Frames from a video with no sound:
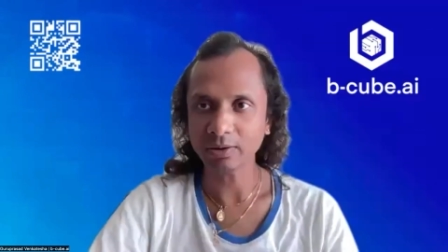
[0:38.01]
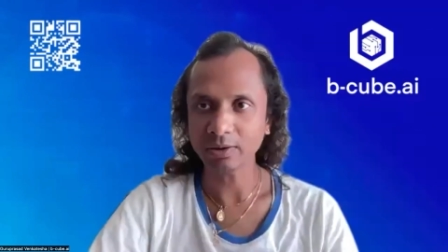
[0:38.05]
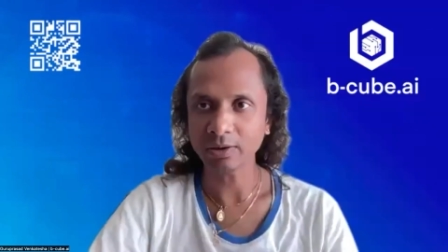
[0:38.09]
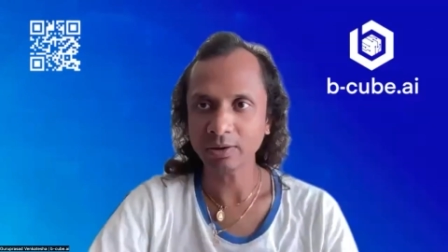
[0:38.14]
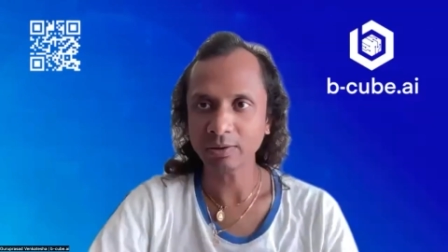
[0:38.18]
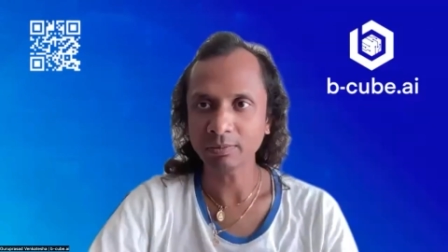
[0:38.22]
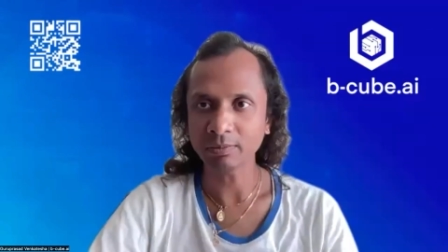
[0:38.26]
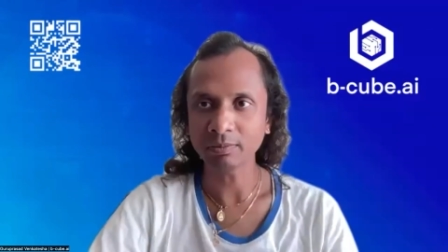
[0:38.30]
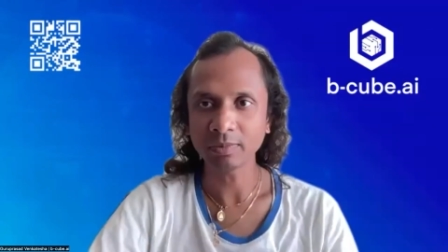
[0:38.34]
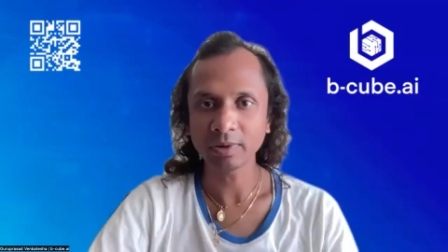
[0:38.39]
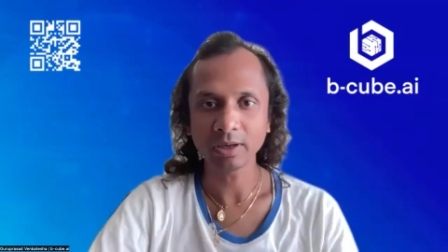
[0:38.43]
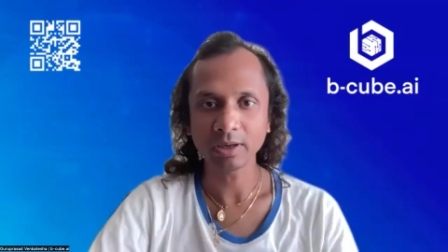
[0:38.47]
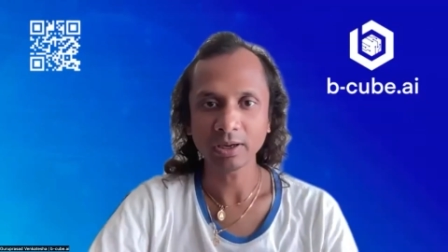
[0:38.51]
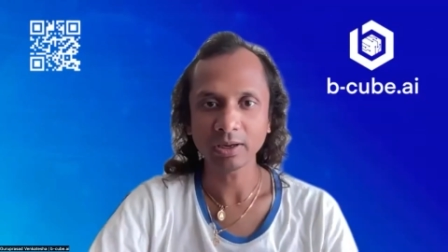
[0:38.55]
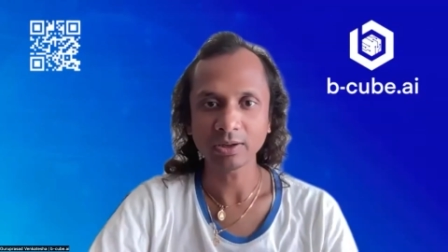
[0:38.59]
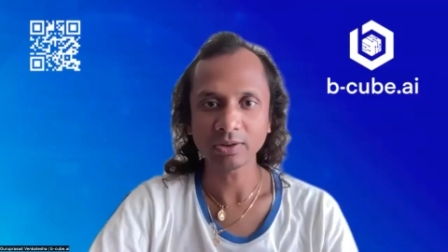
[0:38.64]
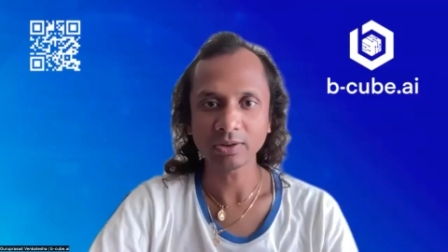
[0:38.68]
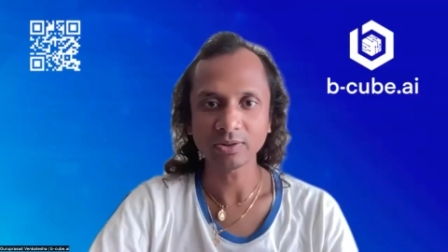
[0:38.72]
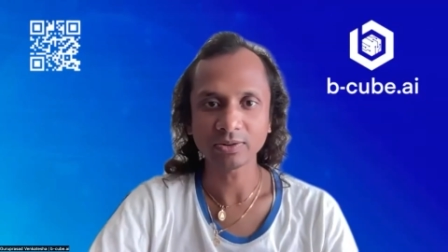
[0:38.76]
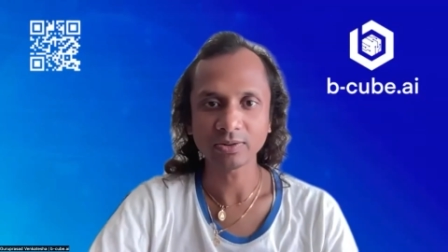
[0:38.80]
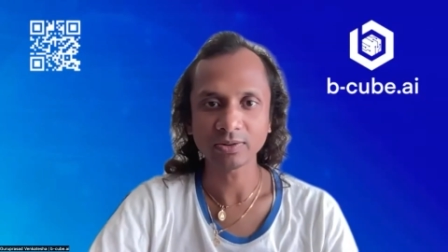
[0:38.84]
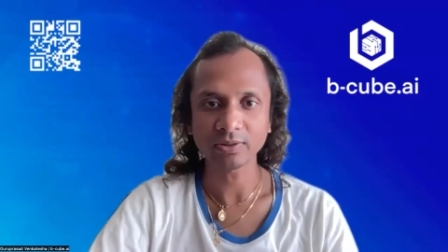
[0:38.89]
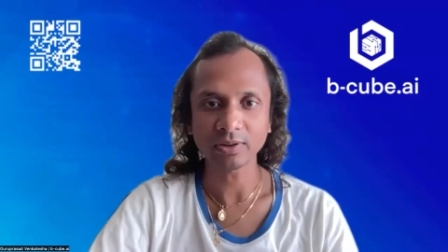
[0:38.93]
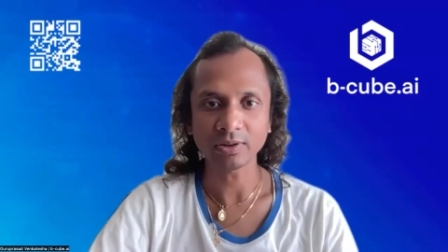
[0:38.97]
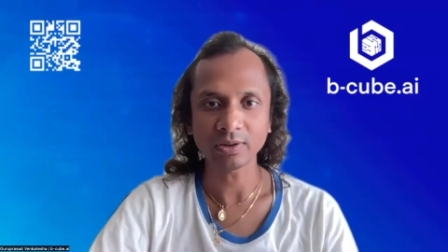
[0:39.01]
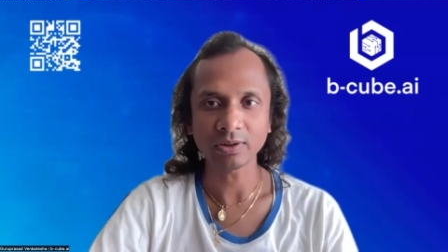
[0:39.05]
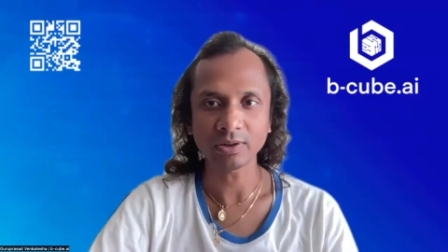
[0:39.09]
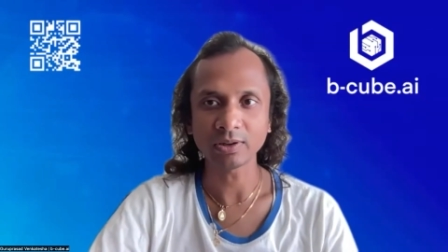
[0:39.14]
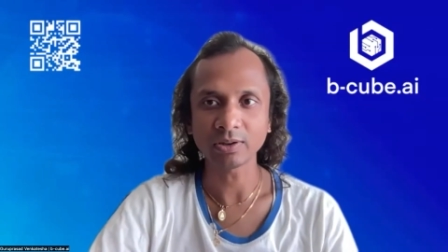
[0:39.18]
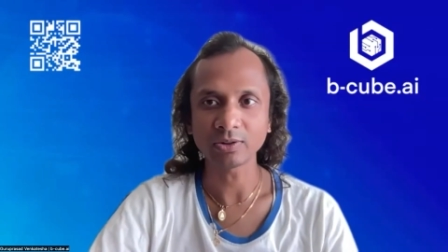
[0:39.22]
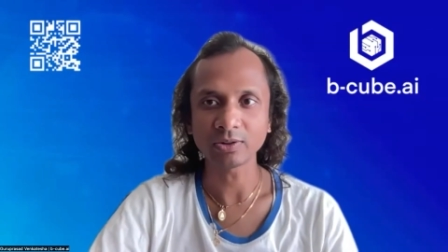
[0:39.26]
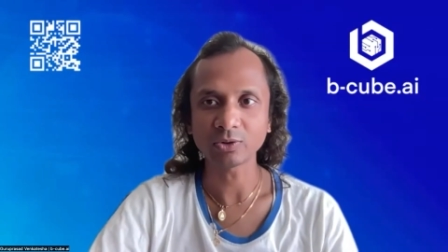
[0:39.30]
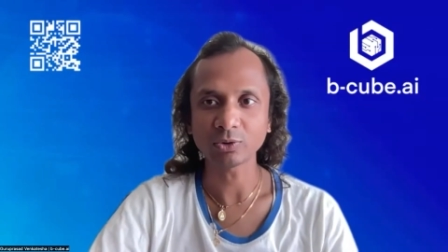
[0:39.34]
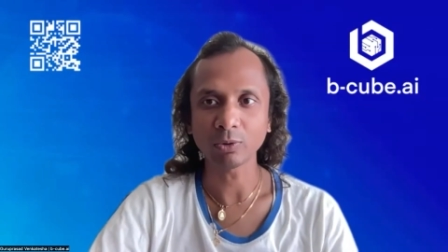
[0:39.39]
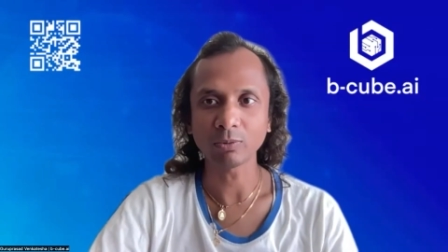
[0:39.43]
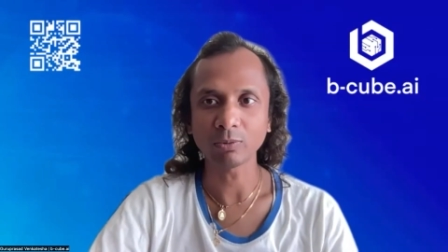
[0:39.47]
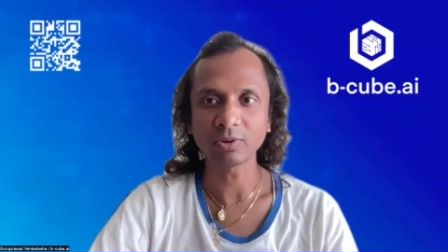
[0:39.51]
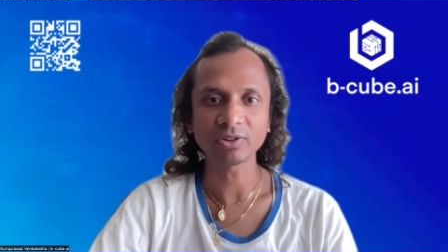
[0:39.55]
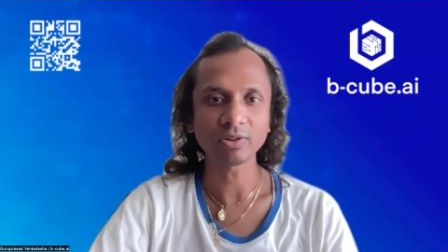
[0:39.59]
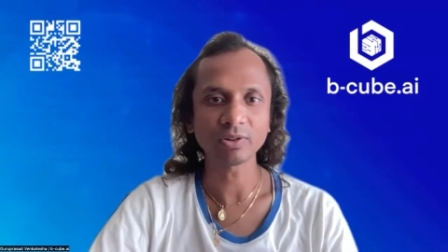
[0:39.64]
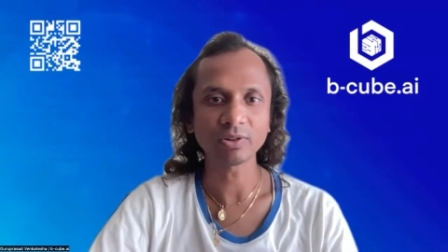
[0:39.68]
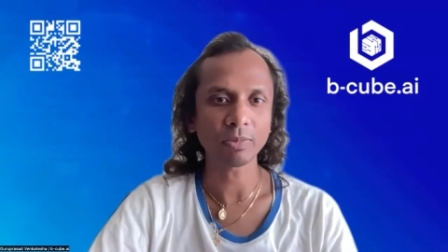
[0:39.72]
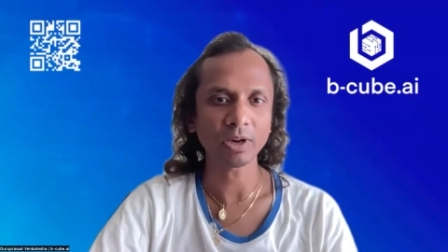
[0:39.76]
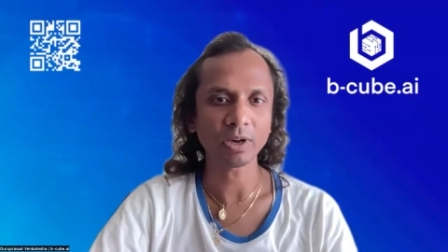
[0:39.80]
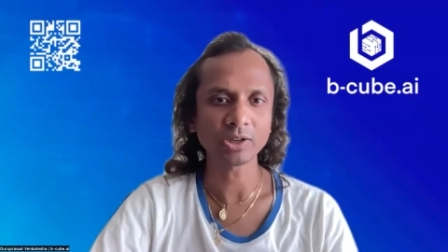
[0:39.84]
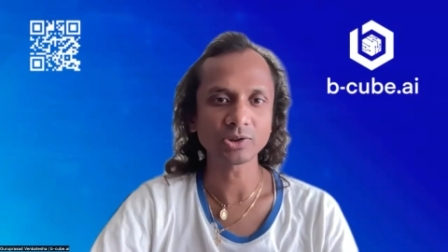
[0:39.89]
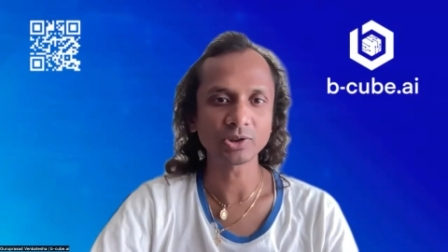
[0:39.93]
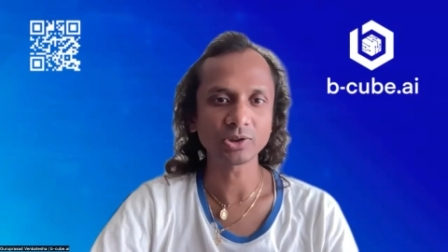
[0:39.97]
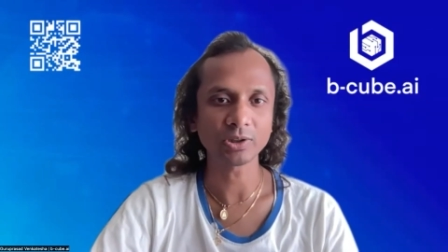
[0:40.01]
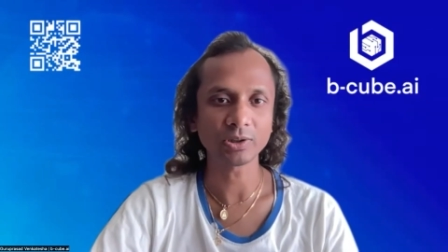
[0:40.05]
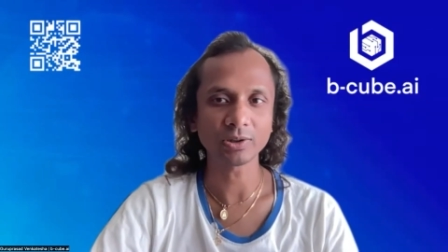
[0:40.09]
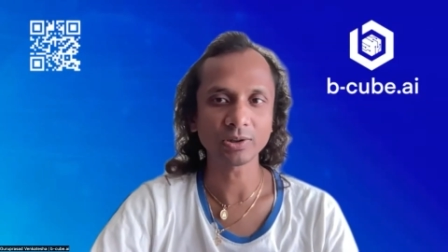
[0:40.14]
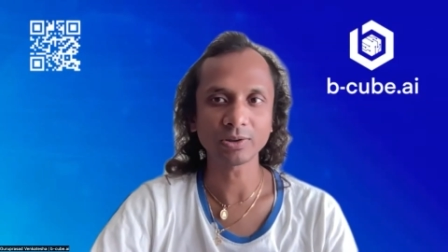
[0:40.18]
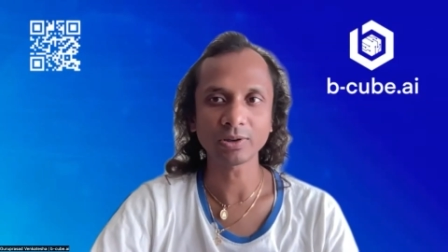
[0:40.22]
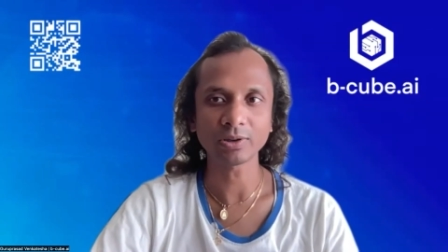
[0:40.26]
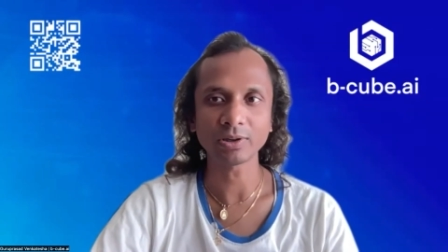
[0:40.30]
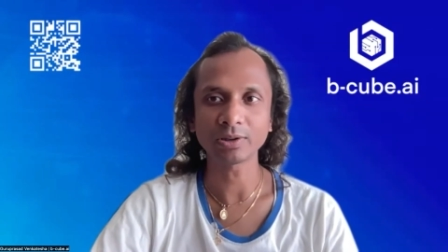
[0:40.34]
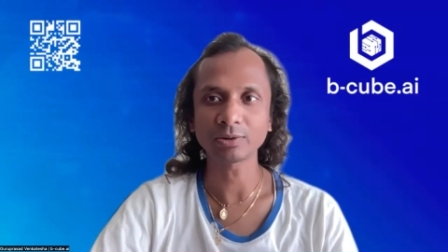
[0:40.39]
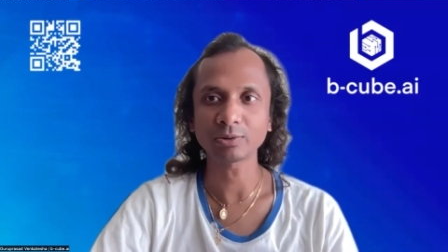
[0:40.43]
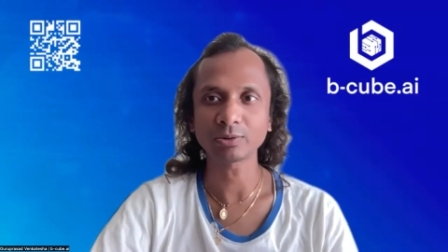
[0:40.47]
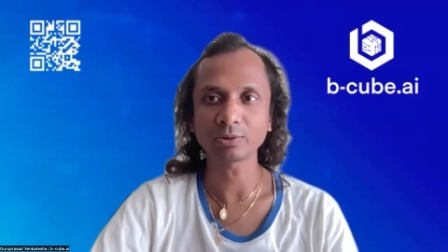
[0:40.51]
Uh, it's uh, it's always a pleasure uh,